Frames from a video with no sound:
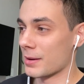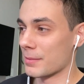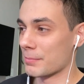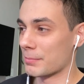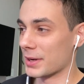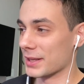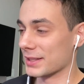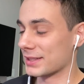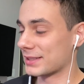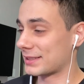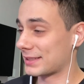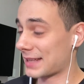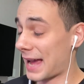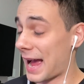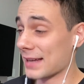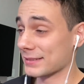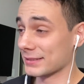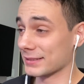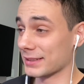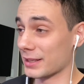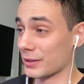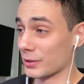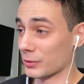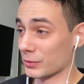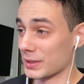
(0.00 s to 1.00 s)
But
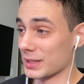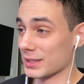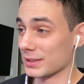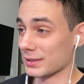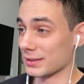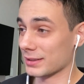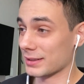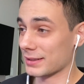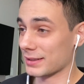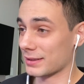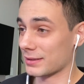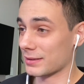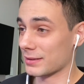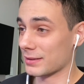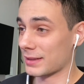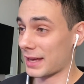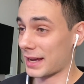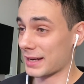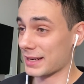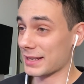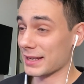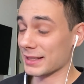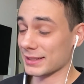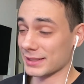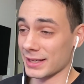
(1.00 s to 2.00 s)
sadly, the reason that
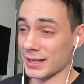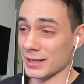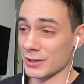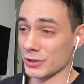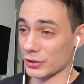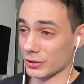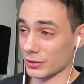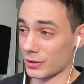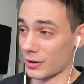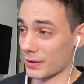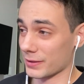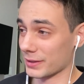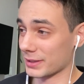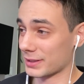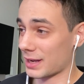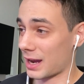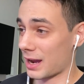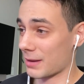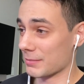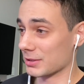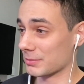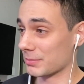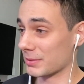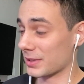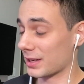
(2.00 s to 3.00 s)
he gets injured all the
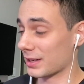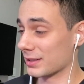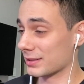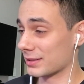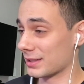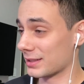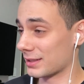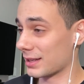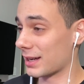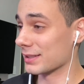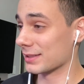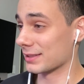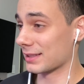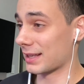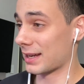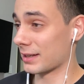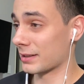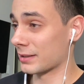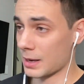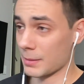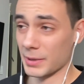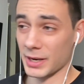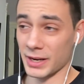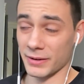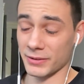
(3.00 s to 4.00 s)
time is because he does that.
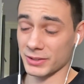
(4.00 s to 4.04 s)
But ever